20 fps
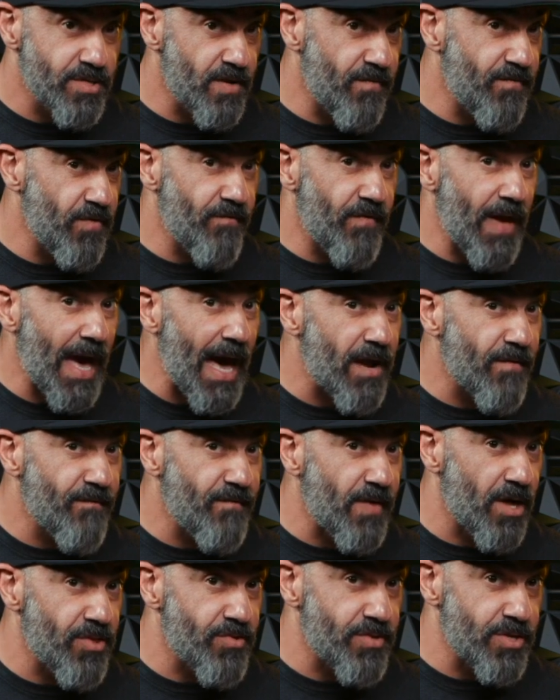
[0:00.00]
And if you've had a
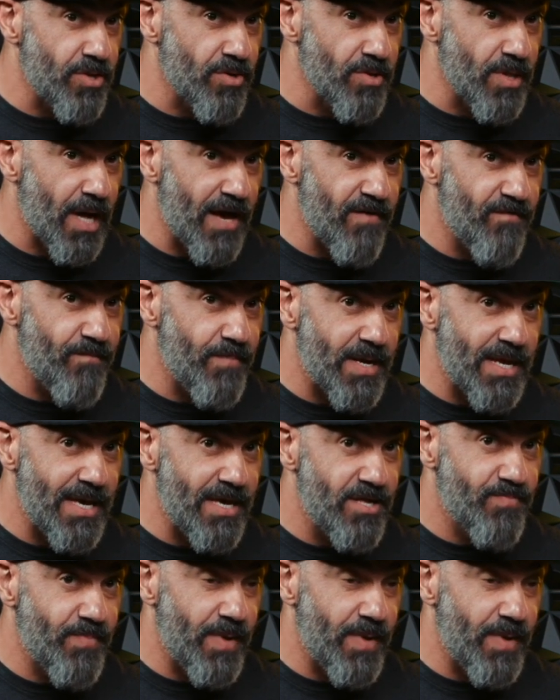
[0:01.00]
father in your life, but he's